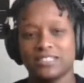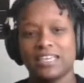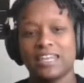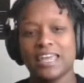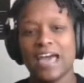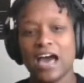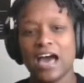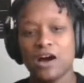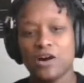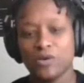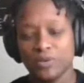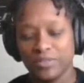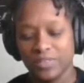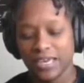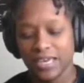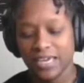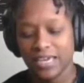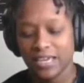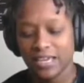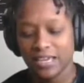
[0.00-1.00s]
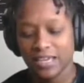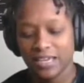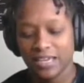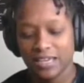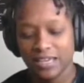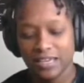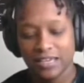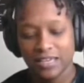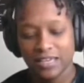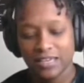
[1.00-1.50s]
and how are they
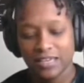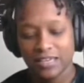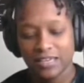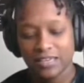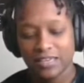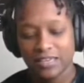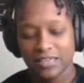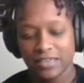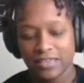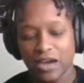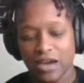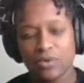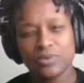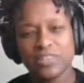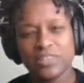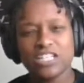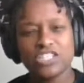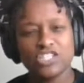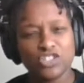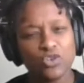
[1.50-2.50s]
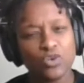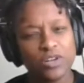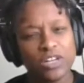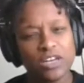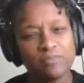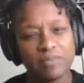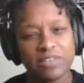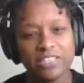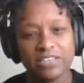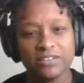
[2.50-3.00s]
showing
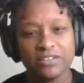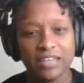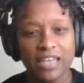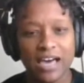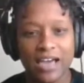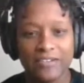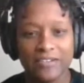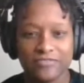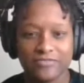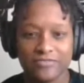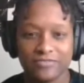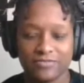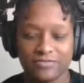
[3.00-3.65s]
up in your life?